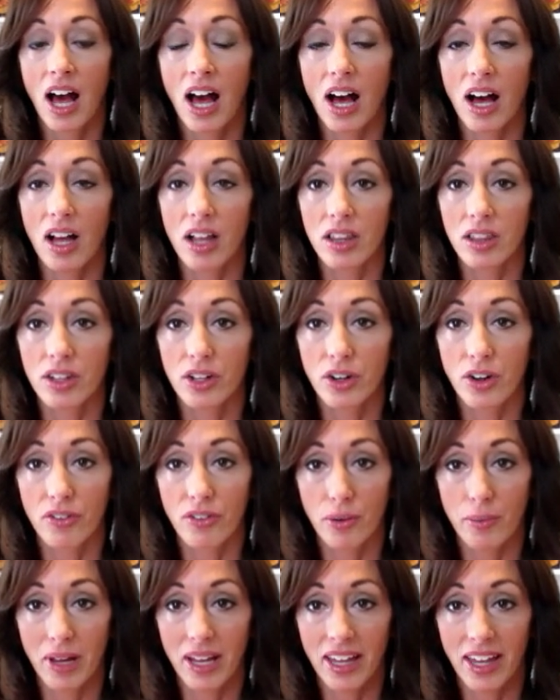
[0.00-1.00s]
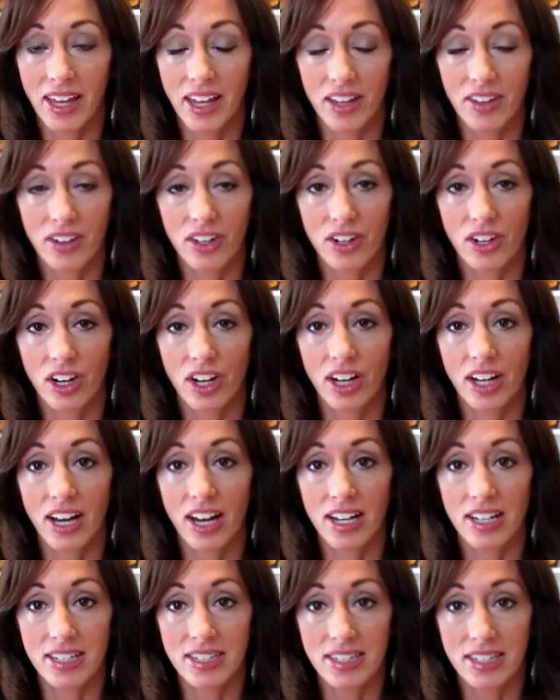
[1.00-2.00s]
I'll look over my calendar and
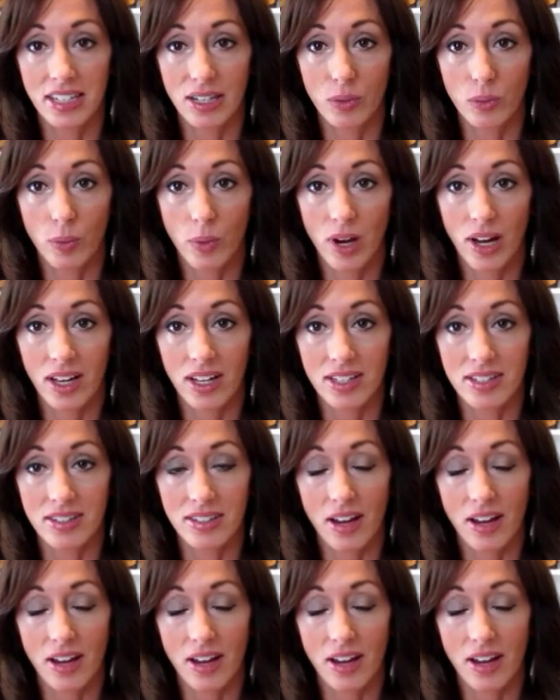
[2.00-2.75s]
kind of see what is